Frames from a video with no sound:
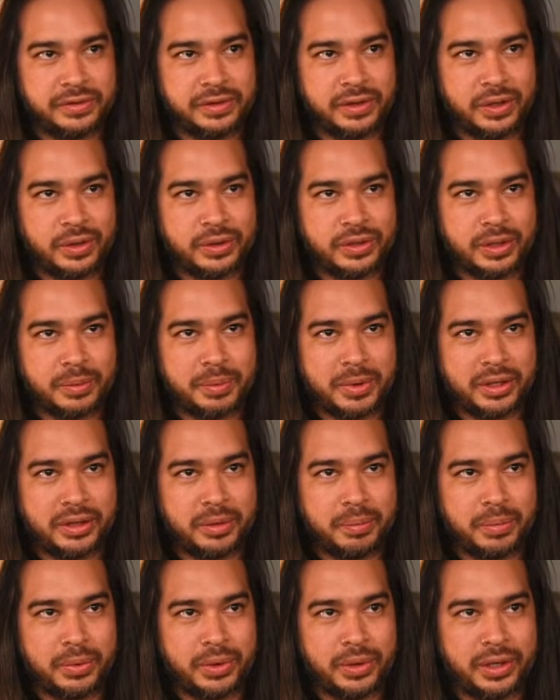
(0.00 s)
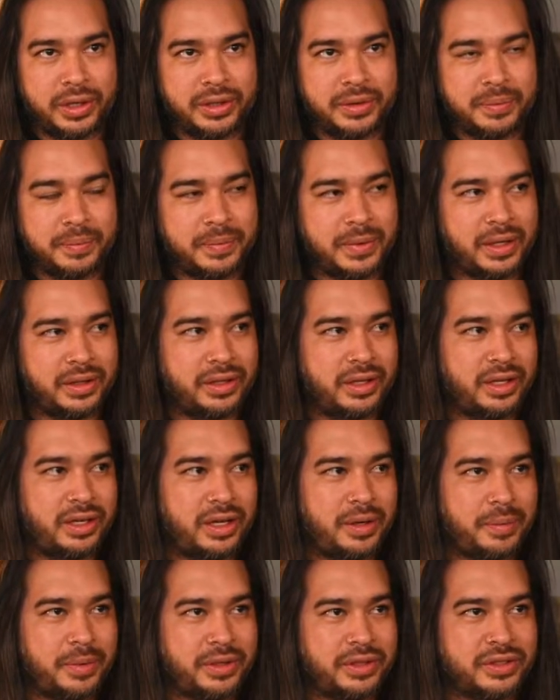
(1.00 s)
Goes up on the board, and then
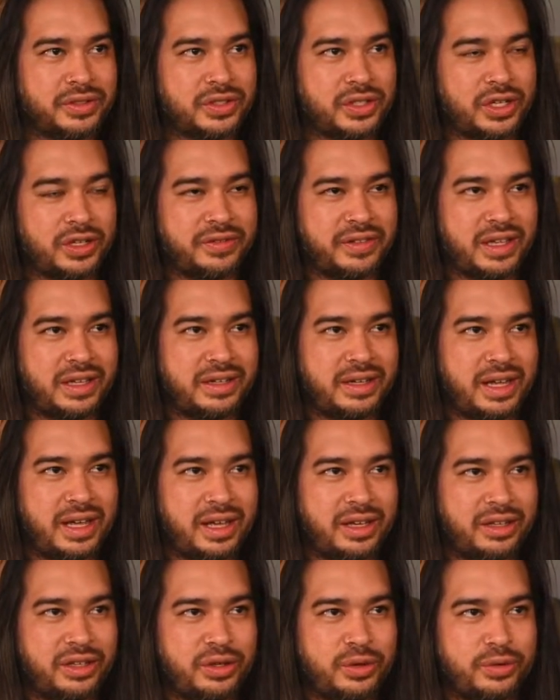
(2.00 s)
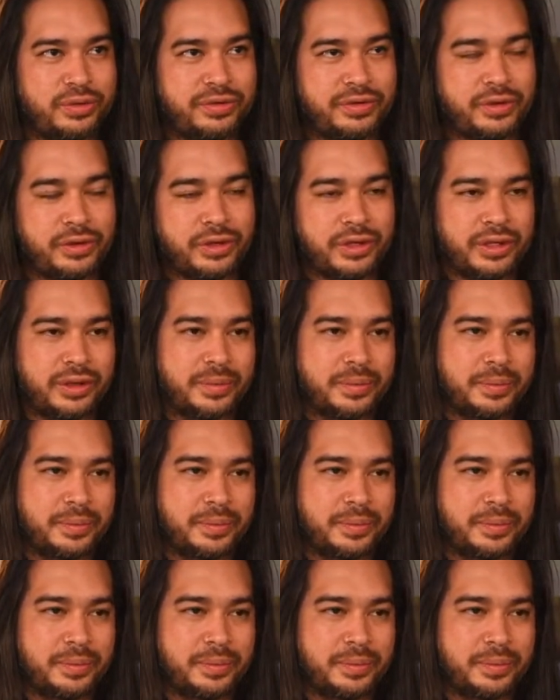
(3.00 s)
I'm going to solve that dang Q4.